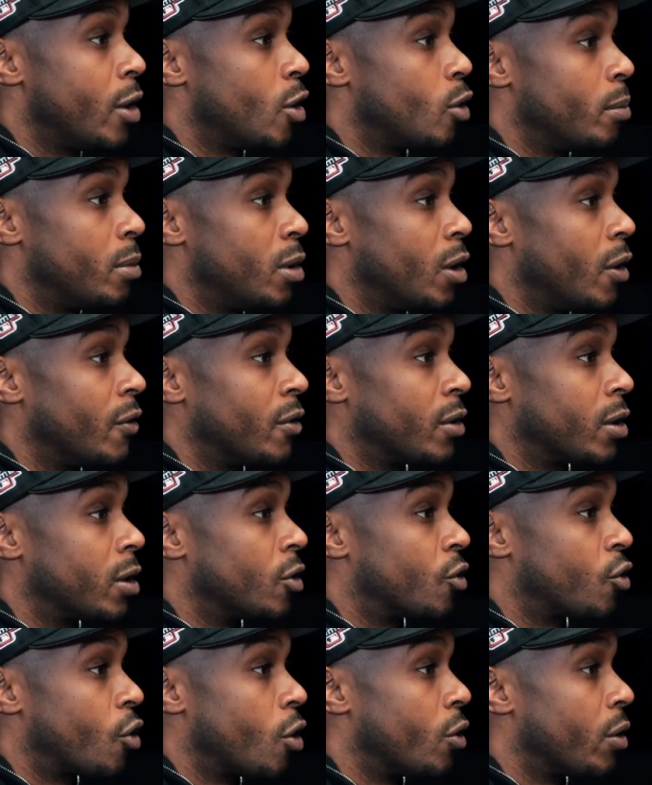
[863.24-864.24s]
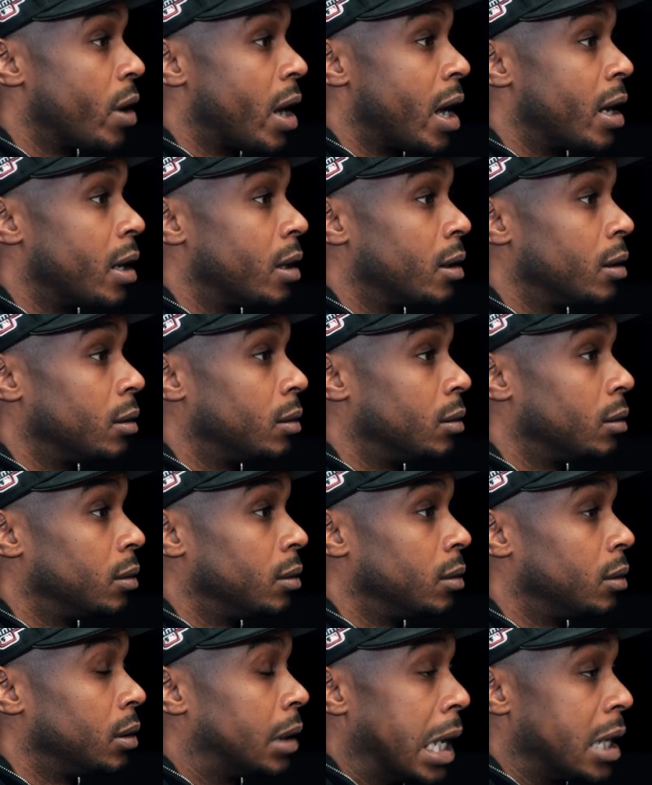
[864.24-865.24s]
ain't gonna be able to control that.
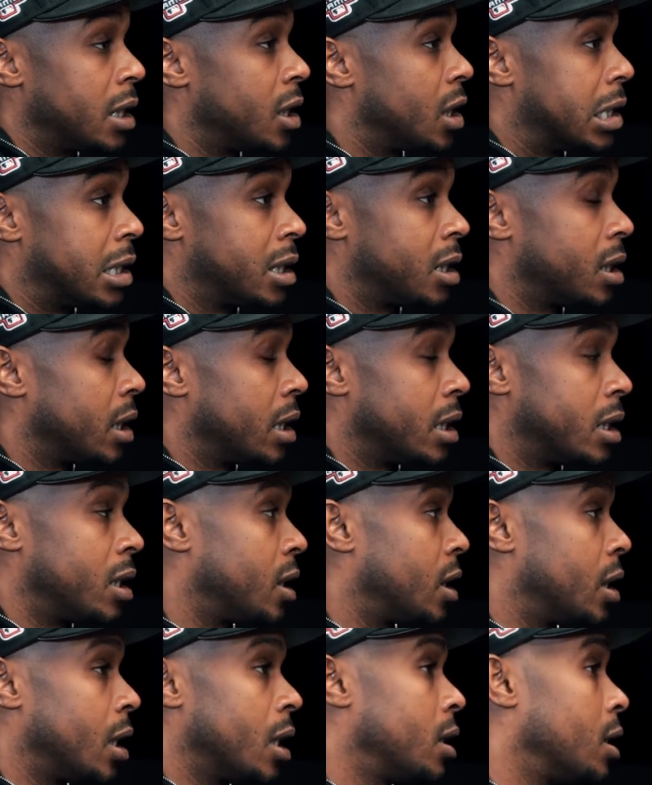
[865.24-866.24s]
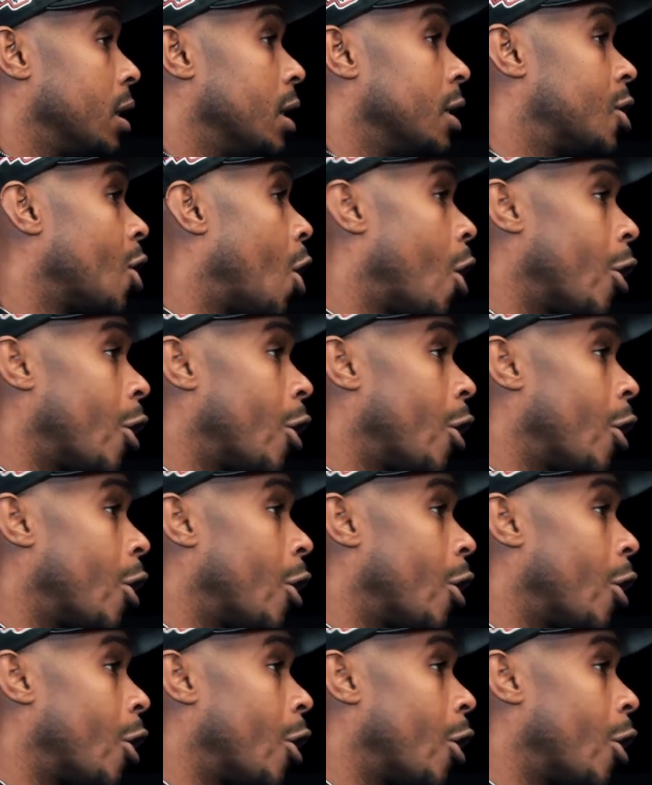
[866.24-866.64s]
That's just it's just it's